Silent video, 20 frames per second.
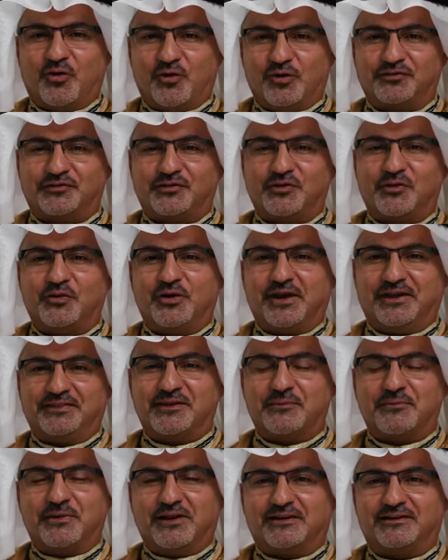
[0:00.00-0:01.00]
Also,
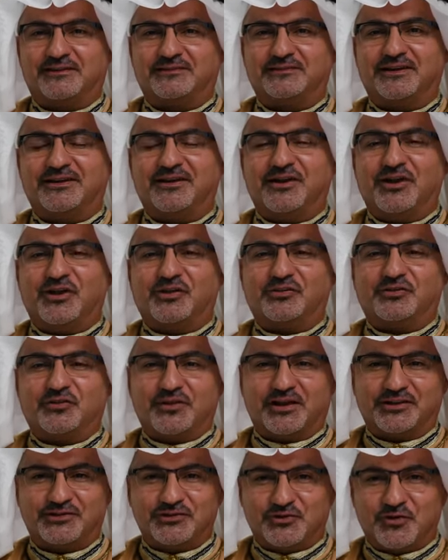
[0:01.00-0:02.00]
hit the bell
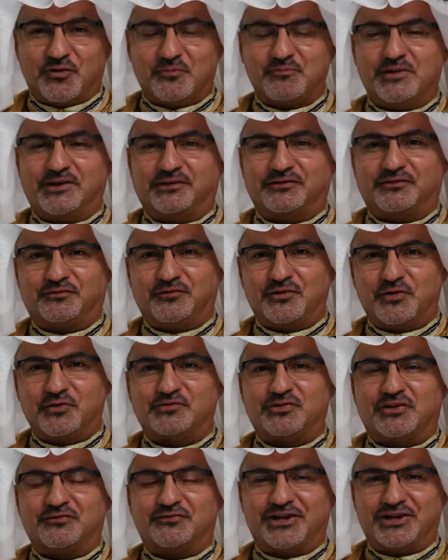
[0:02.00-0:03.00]
so that you don't miss
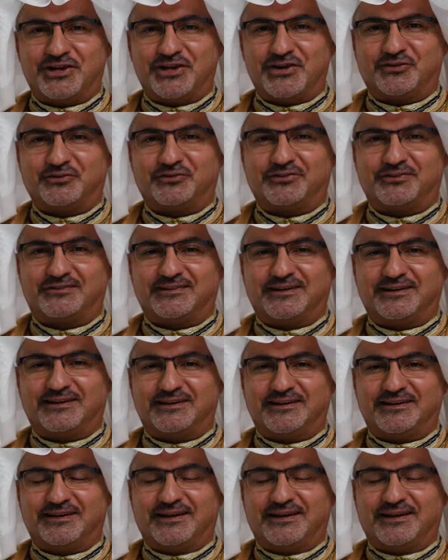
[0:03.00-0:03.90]
future videos.